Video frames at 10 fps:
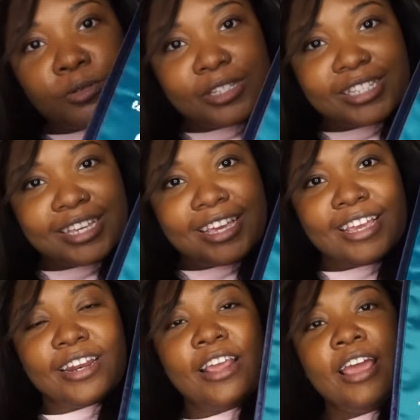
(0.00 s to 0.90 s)
Once
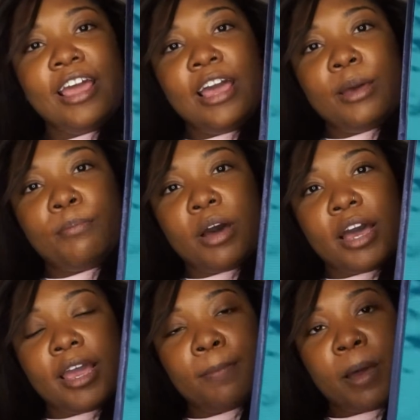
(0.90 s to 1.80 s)
again,
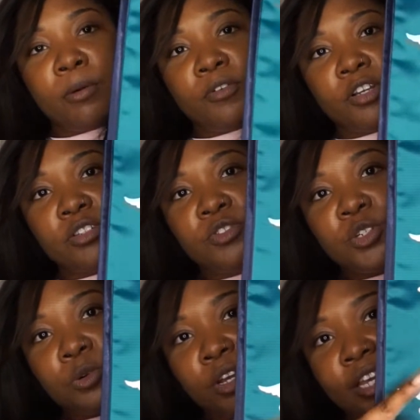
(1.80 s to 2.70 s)
my Bible verse of
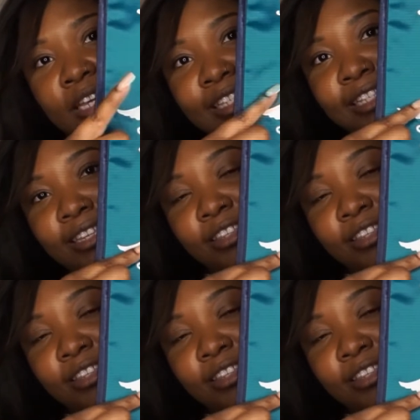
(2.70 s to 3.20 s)
choice.